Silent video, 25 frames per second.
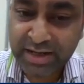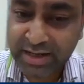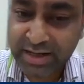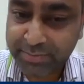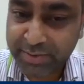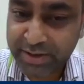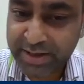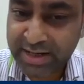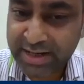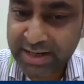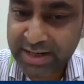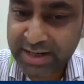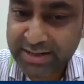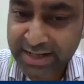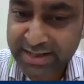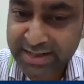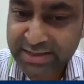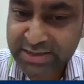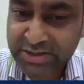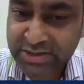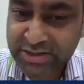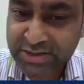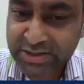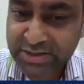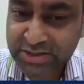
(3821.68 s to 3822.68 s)
lipid, and that
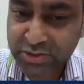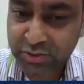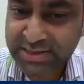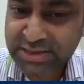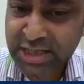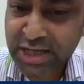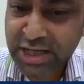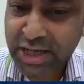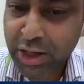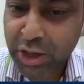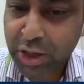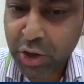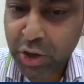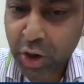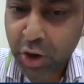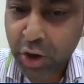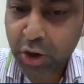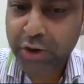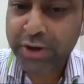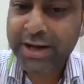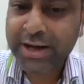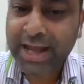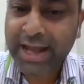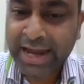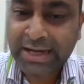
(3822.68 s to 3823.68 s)
is known as
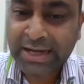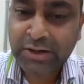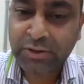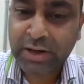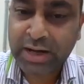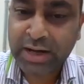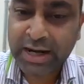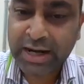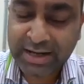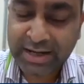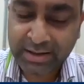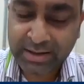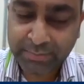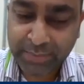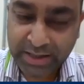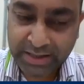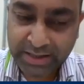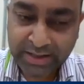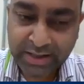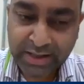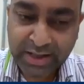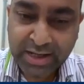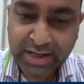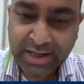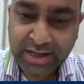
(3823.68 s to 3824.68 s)
non-annular
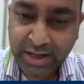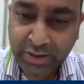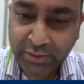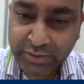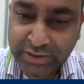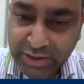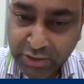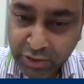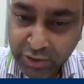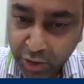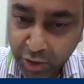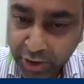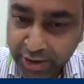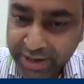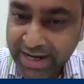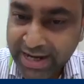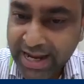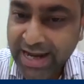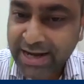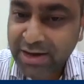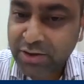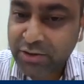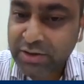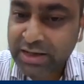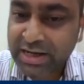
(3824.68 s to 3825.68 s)
lipid. Now the
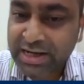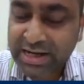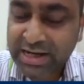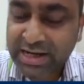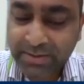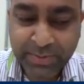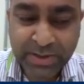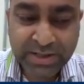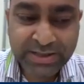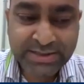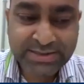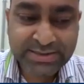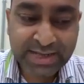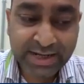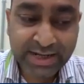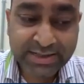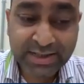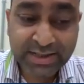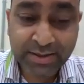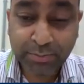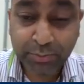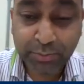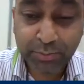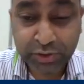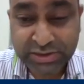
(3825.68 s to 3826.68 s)
non-annular lipids are
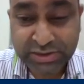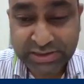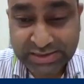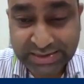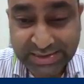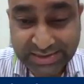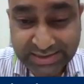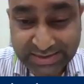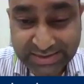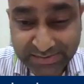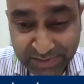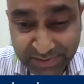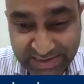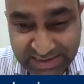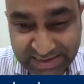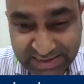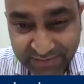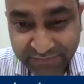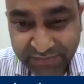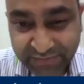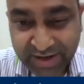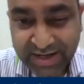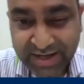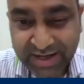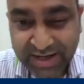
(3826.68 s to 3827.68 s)
the most
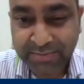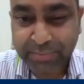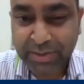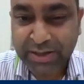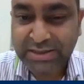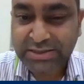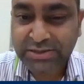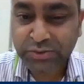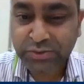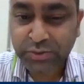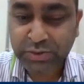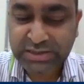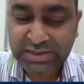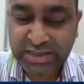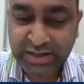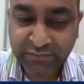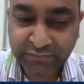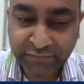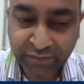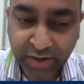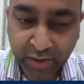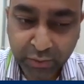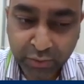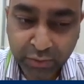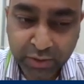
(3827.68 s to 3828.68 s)
specific lipids which are
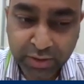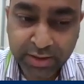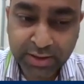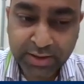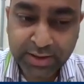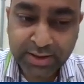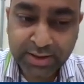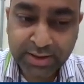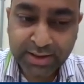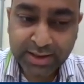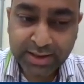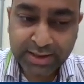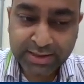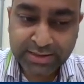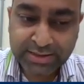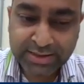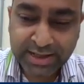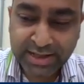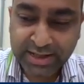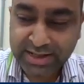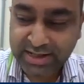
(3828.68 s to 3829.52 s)
found in the